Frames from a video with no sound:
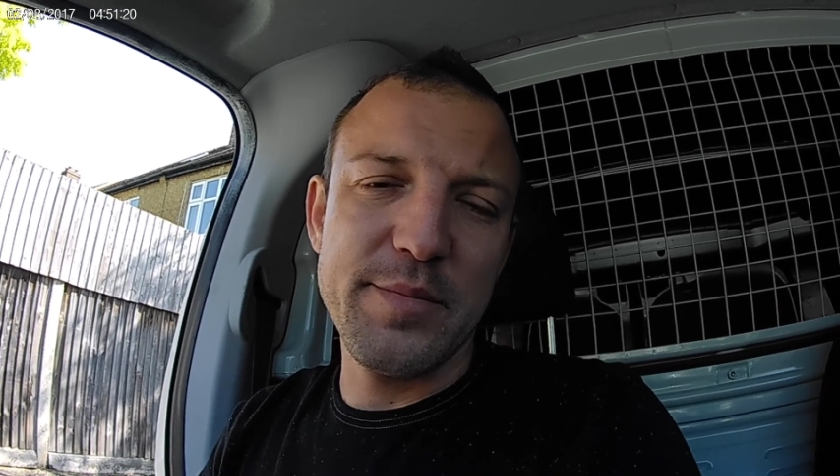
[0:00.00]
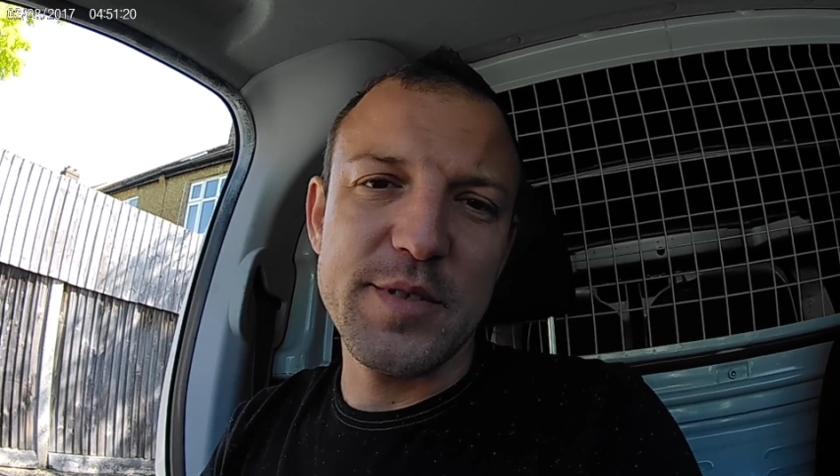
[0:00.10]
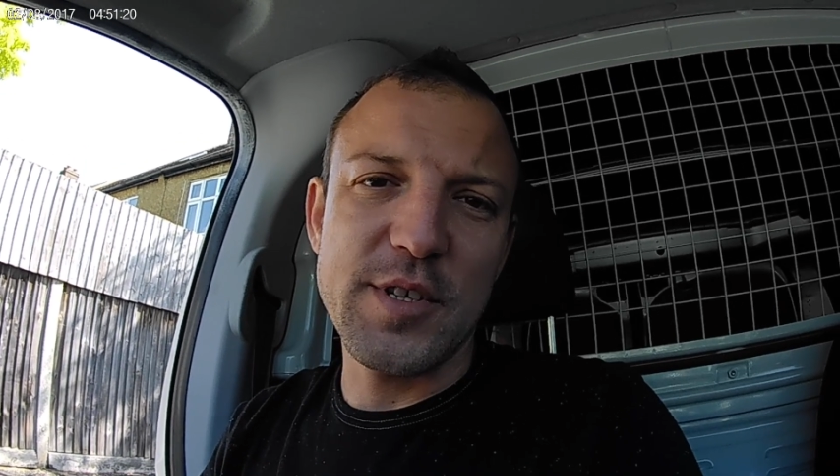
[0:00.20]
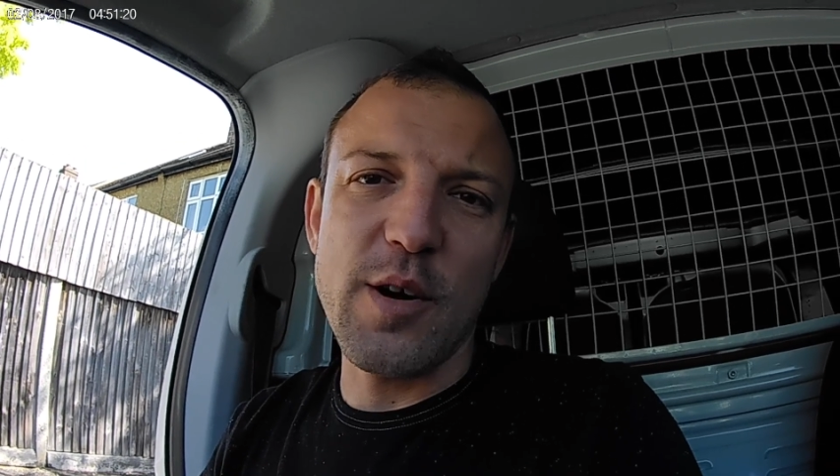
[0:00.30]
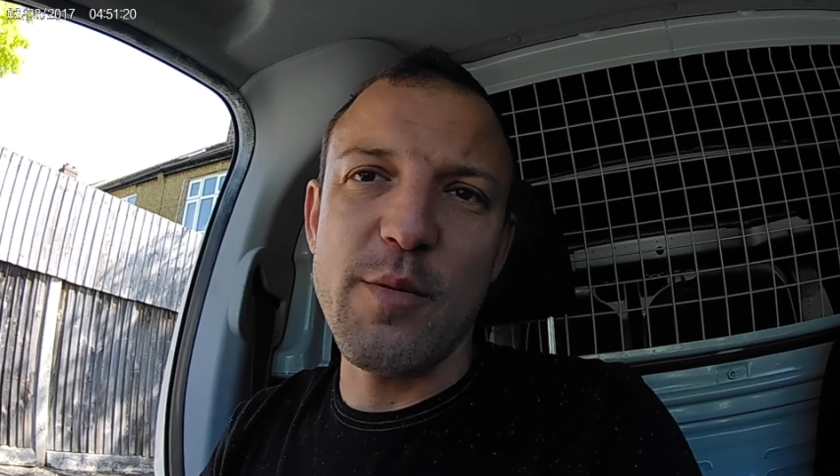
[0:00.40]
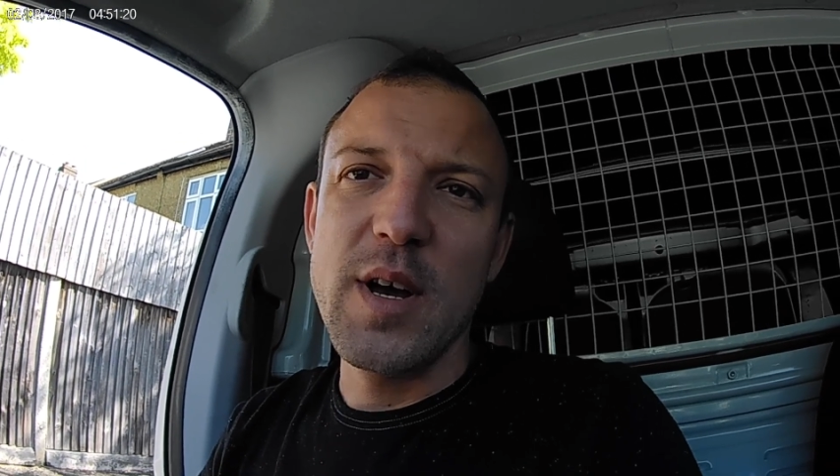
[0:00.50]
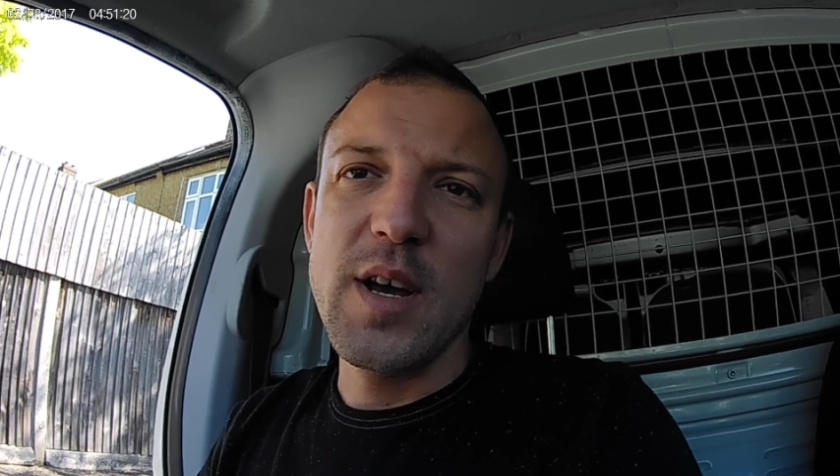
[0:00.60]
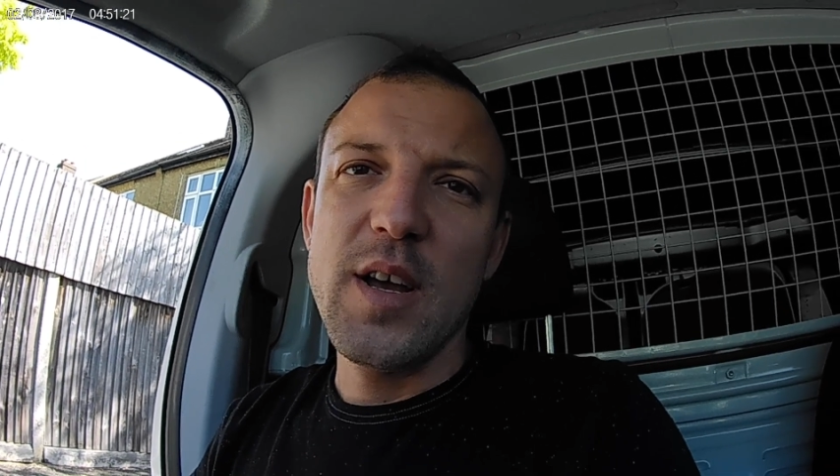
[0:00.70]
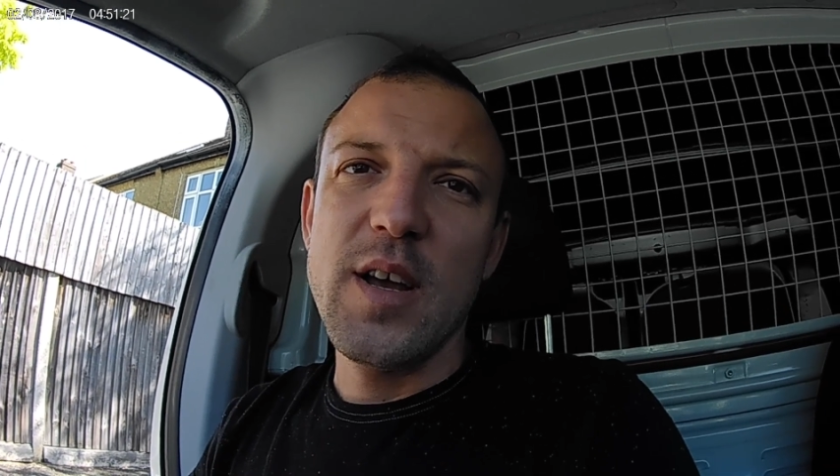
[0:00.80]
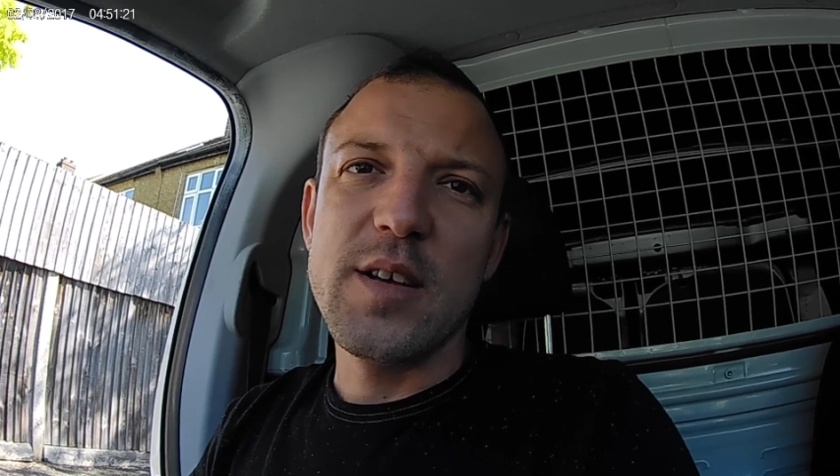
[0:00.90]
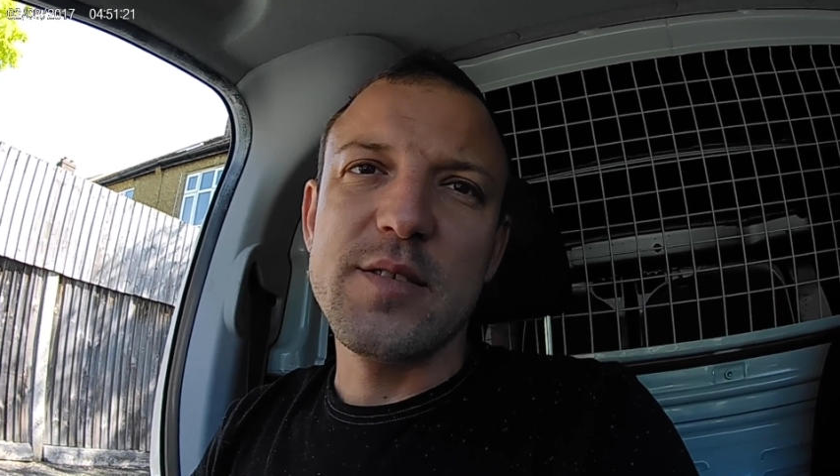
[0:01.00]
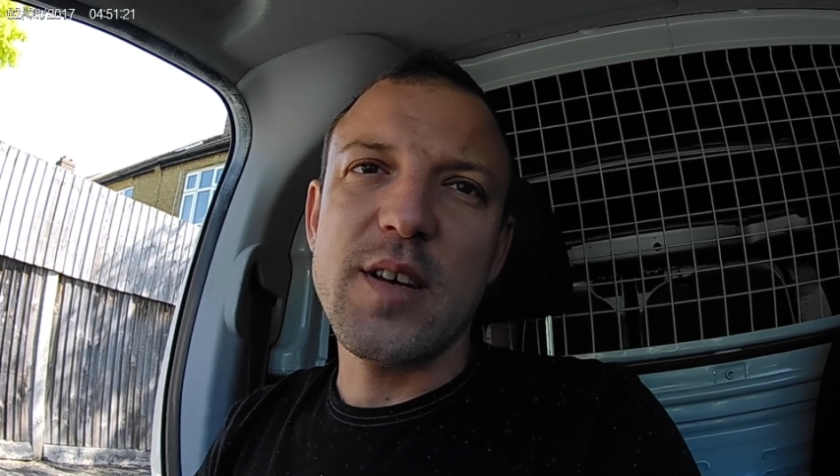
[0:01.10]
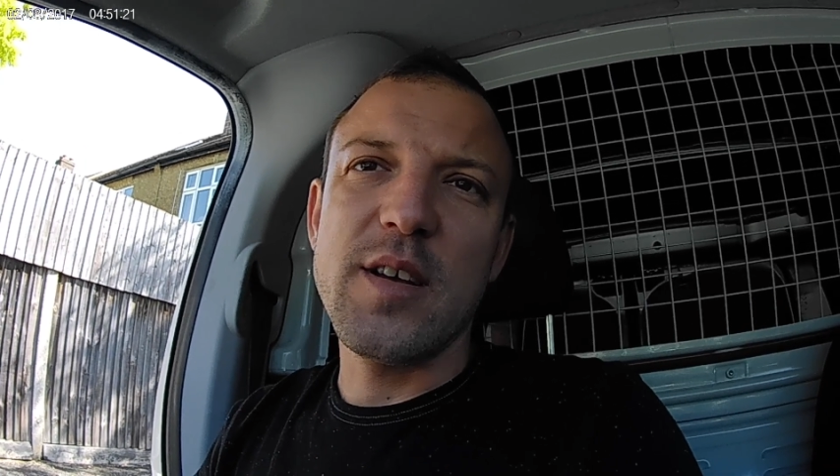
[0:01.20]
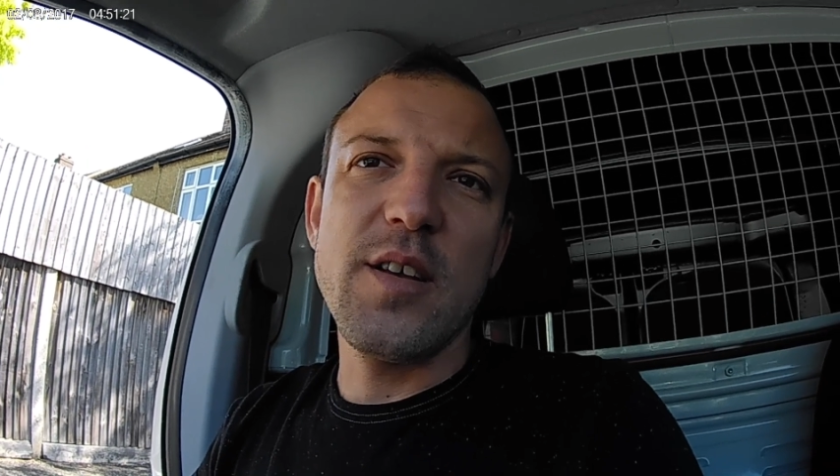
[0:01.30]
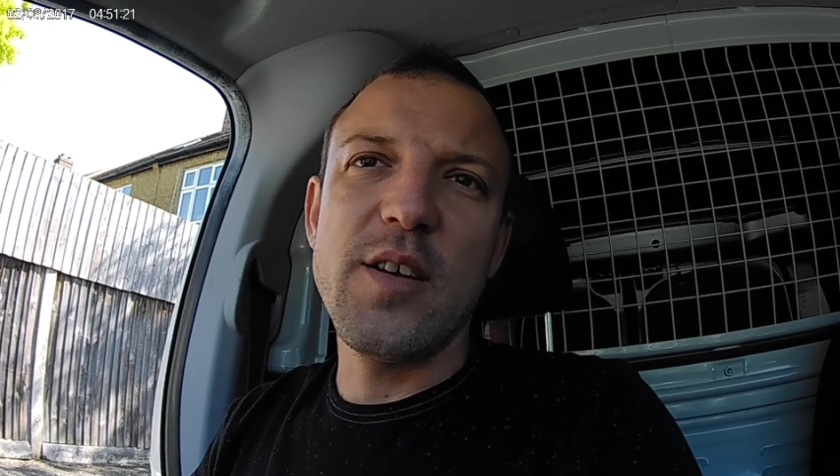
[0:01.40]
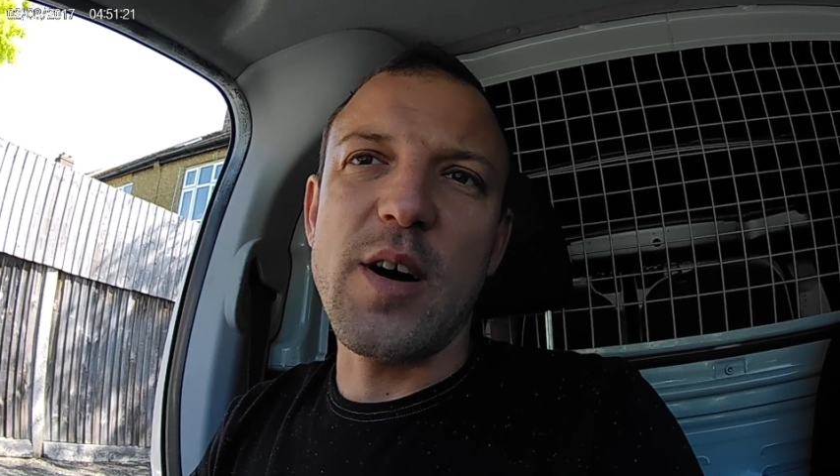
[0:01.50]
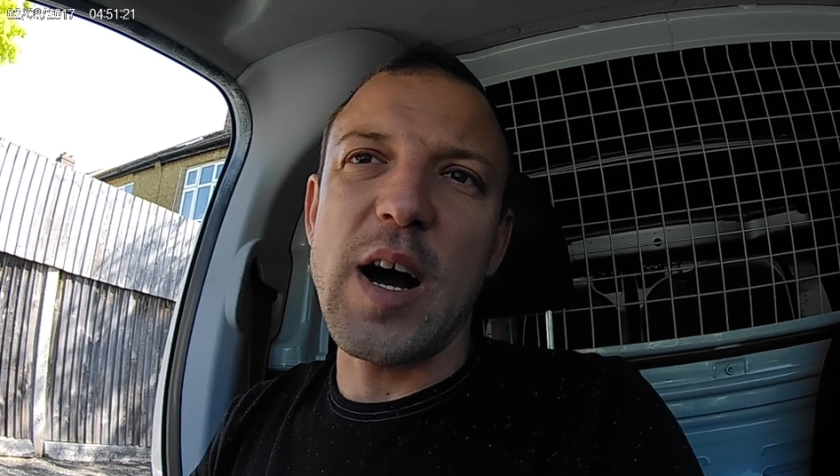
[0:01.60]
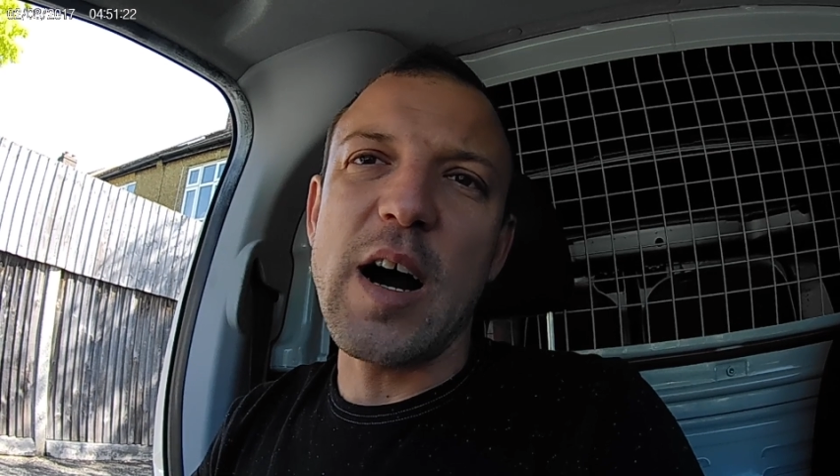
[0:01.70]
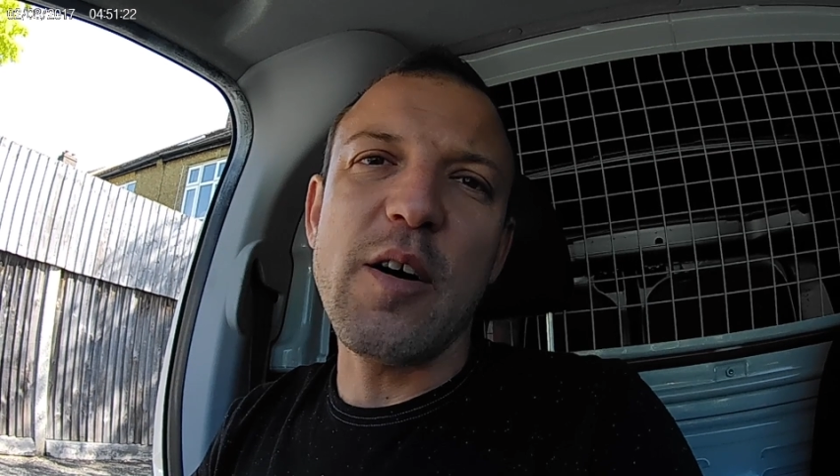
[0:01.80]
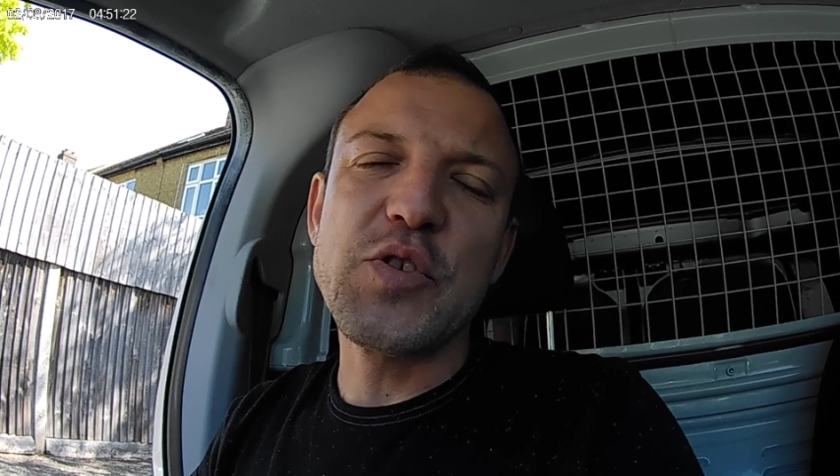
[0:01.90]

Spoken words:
so I'll